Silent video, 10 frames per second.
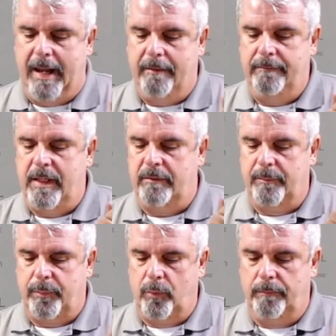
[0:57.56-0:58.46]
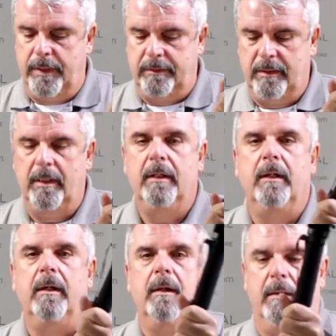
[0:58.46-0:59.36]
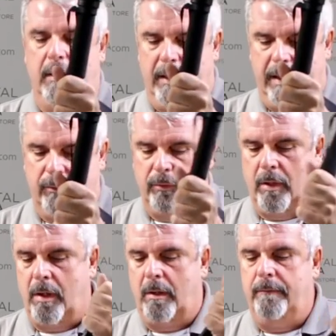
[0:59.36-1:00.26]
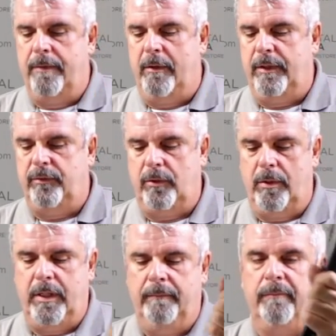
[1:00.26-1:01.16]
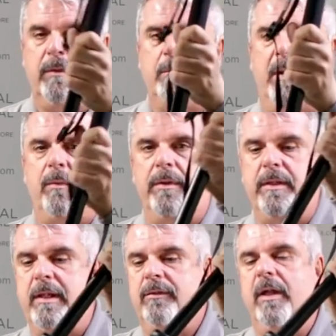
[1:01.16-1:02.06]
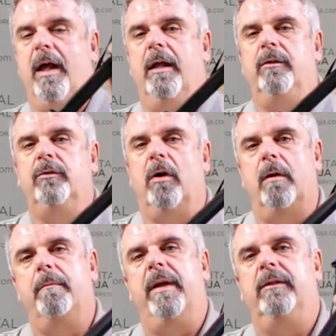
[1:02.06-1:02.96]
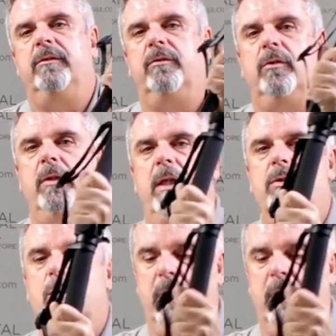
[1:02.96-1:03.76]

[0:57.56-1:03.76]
have, they've improved it. The legs are very sturdy. Remember, these guys are meant so that you